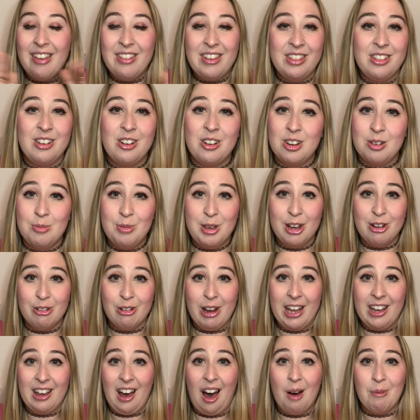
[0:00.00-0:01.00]
think they're going to be a
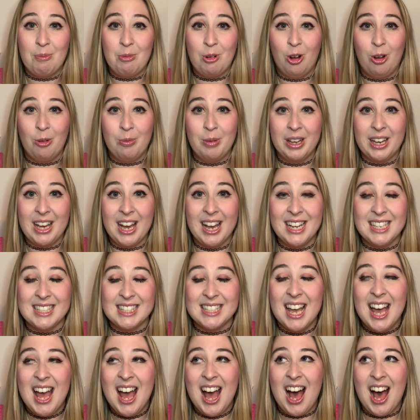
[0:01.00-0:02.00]
great couple because
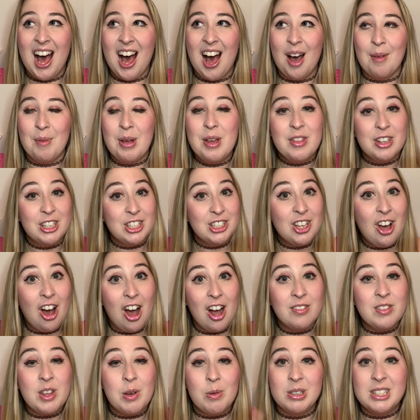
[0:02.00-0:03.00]
in the
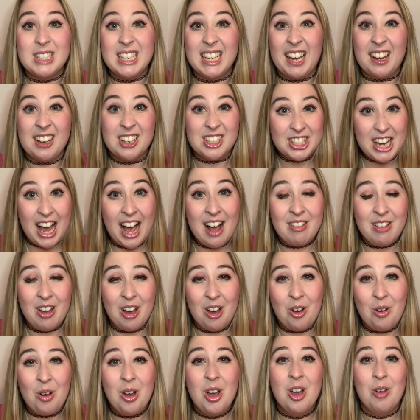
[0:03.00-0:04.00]
song they were singing
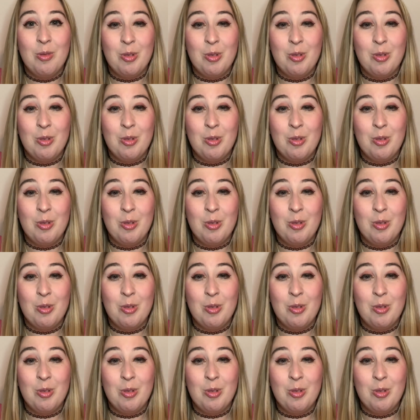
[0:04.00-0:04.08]
Shallow,